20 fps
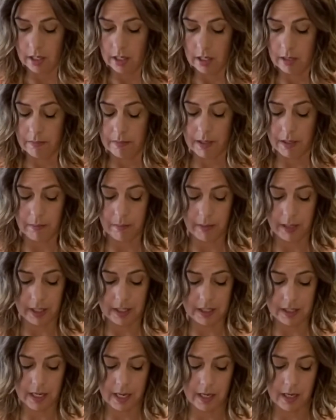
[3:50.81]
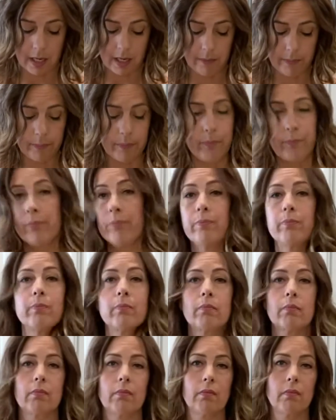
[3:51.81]
I'm gonna mix that up
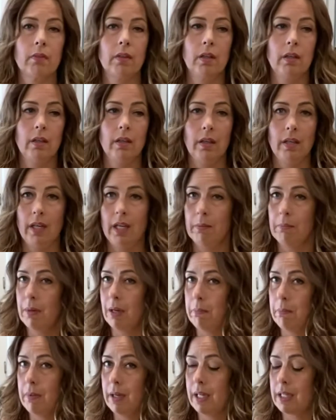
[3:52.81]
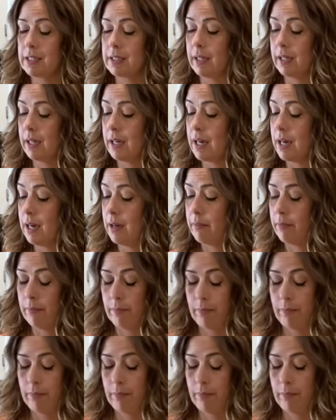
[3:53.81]
in my mixing cup.